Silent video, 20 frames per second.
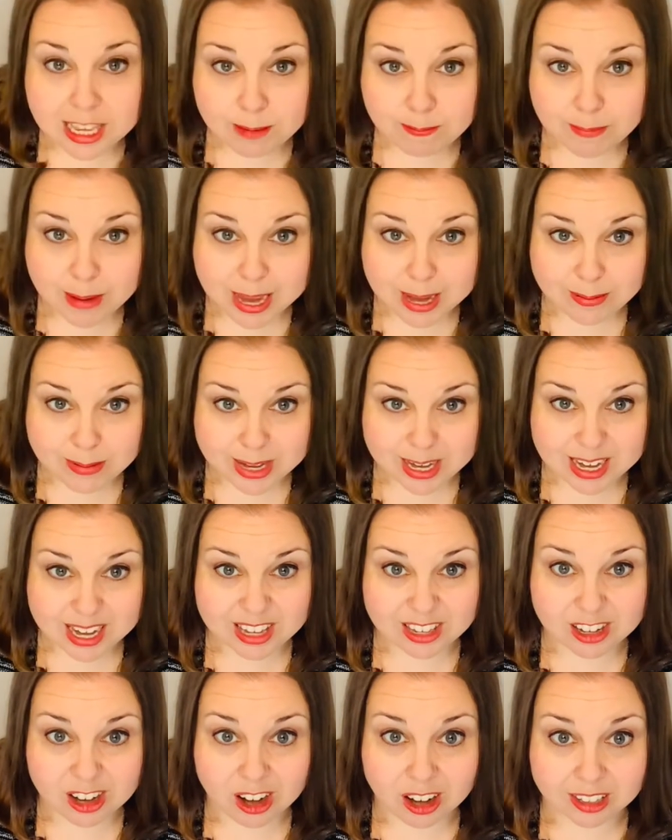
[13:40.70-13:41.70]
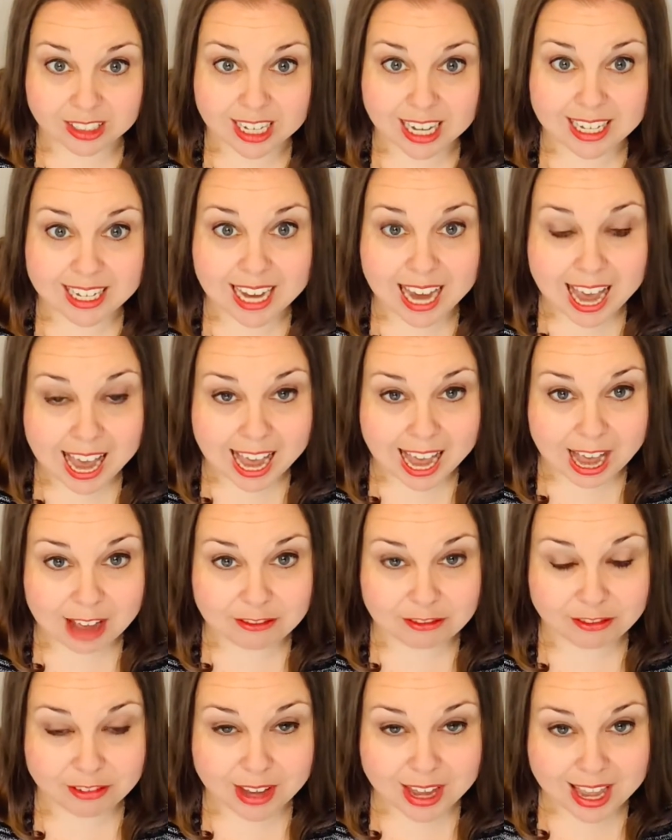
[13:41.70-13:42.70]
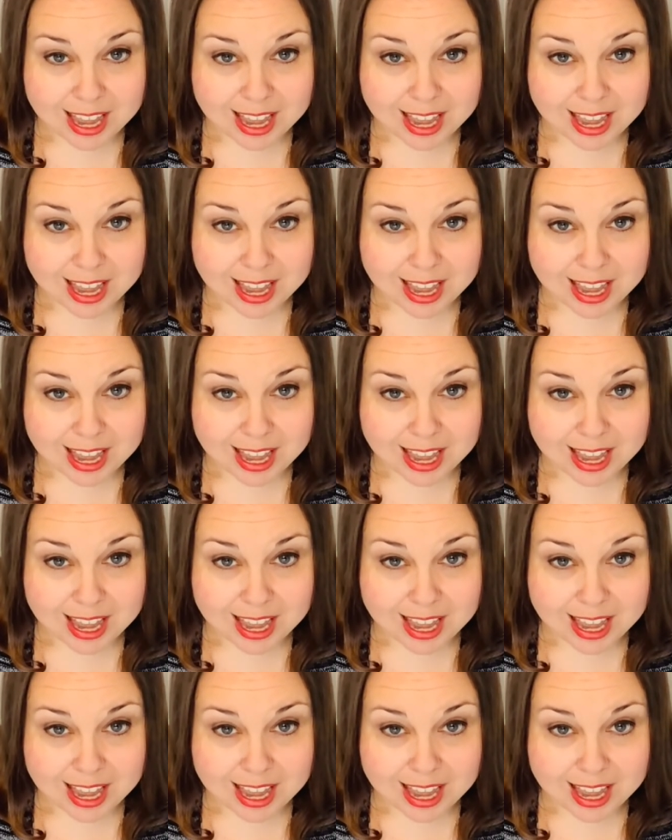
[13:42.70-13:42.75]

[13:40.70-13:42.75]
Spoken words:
baby is called a calf,